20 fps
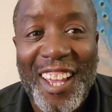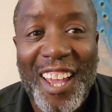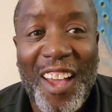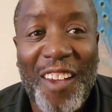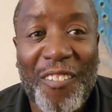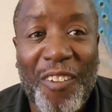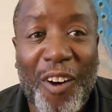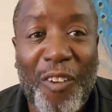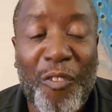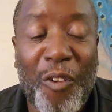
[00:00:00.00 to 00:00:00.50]
And
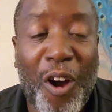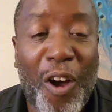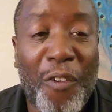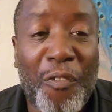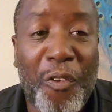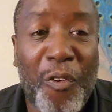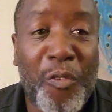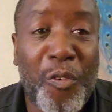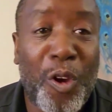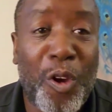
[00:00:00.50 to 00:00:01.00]
my wife
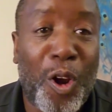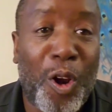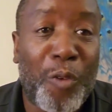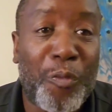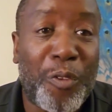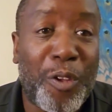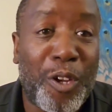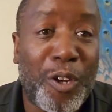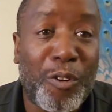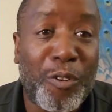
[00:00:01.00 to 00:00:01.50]
prepared
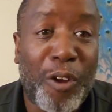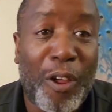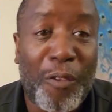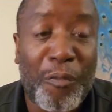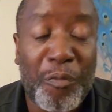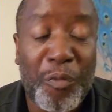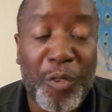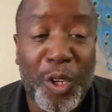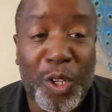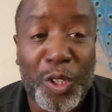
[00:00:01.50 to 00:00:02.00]
me a great
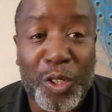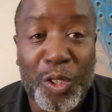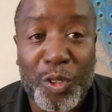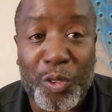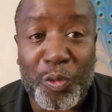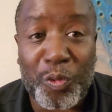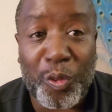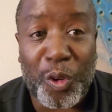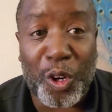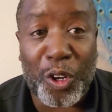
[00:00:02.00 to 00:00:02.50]
meal this
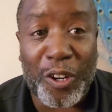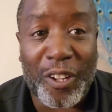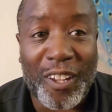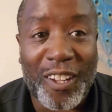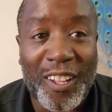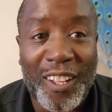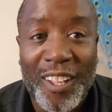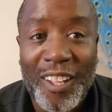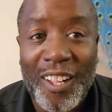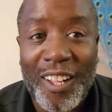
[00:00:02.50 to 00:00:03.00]
morning.
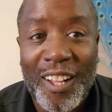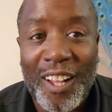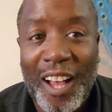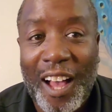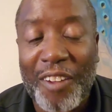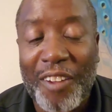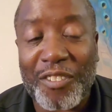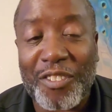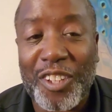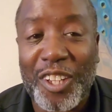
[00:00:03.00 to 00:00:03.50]

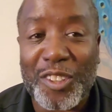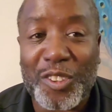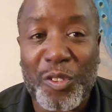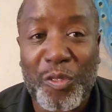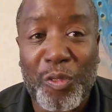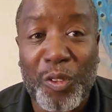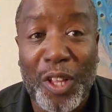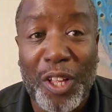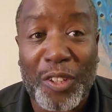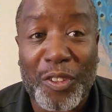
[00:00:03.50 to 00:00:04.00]
I'm such a
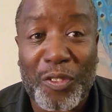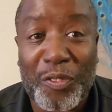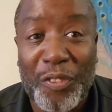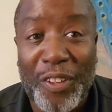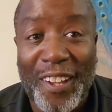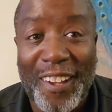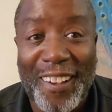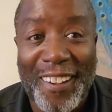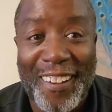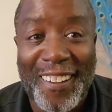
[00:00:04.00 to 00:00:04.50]
blessed
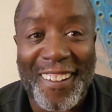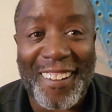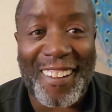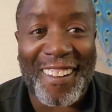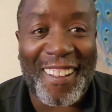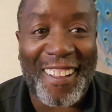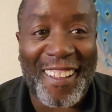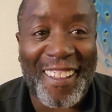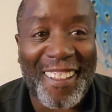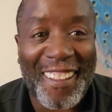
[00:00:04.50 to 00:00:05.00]
man.
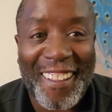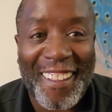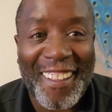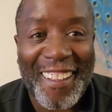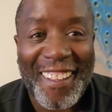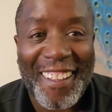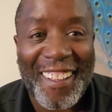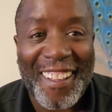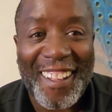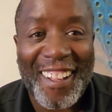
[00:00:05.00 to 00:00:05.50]

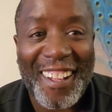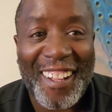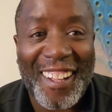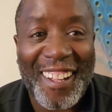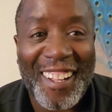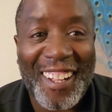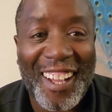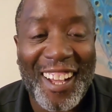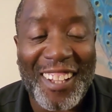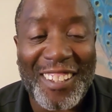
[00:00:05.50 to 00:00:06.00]

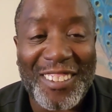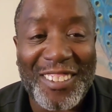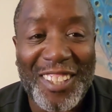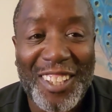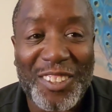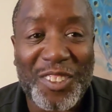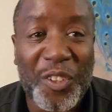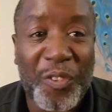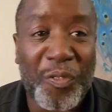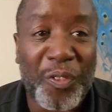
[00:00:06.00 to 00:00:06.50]
I'm
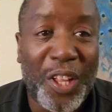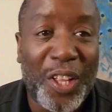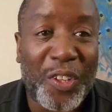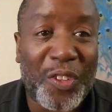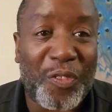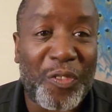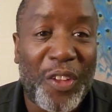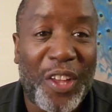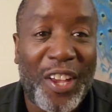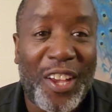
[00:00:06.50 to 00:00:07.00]
such a blessed
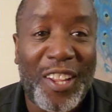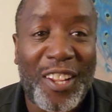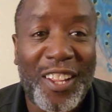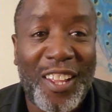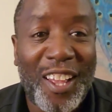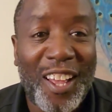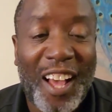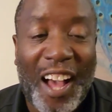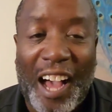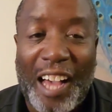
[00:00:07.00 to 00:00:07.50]
man.
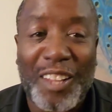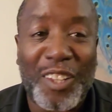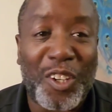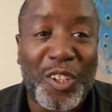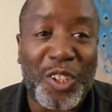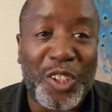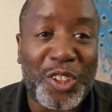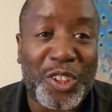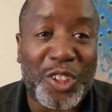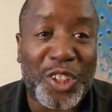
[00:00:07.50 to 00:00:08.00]
I know
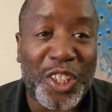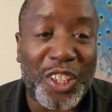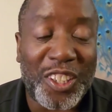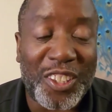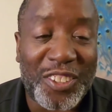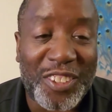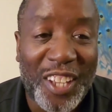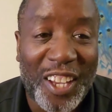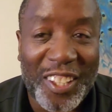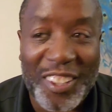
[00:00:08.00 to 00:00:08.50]
you're
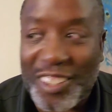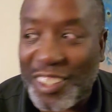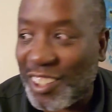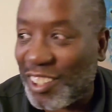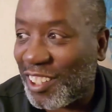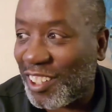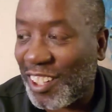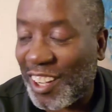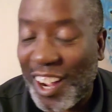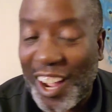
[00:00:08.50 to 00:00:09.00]
jealous out there.
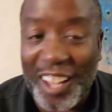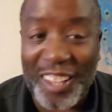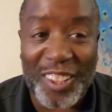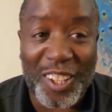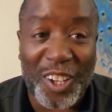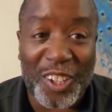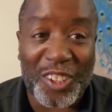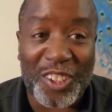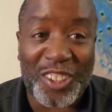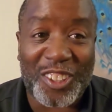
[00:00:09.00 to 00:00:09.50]
I
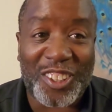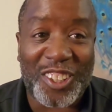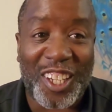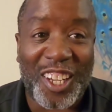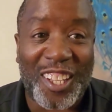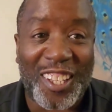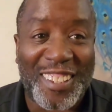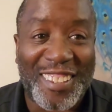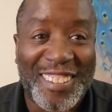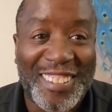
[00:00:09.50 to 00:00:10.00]
know you're
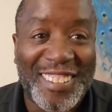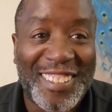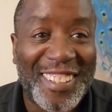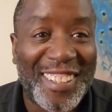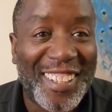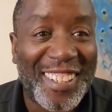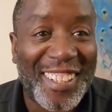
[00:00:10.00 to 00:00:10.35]
jealous.